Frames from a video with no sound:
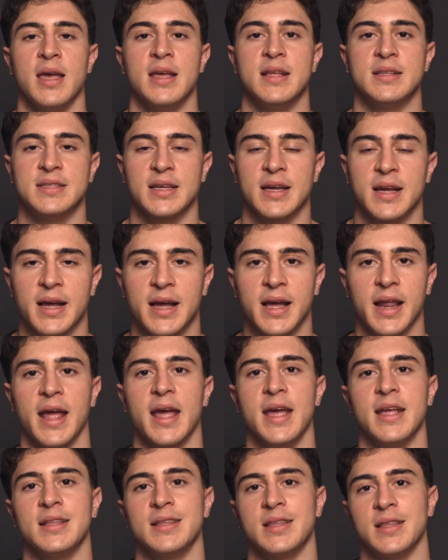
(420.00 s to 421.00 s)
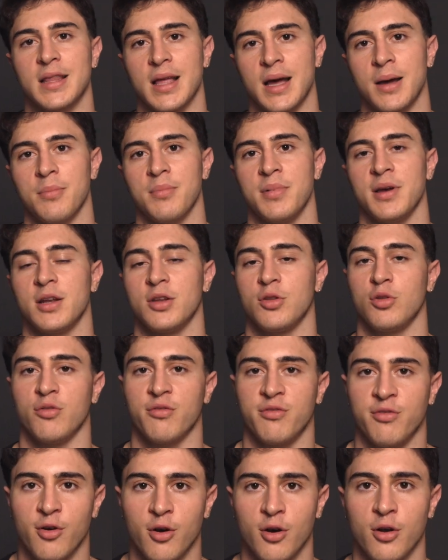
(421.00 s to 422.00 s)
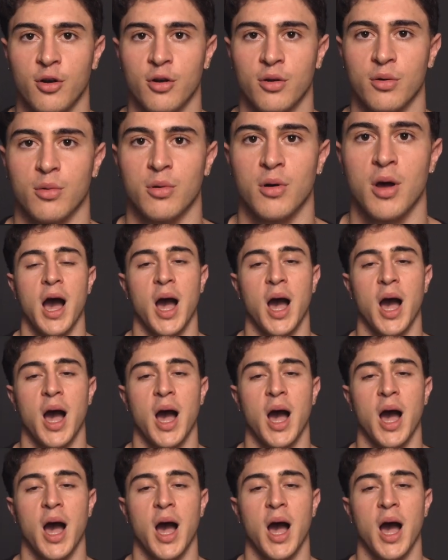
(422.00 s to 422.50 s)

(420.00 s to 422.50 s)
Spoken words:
it's a great number to follow.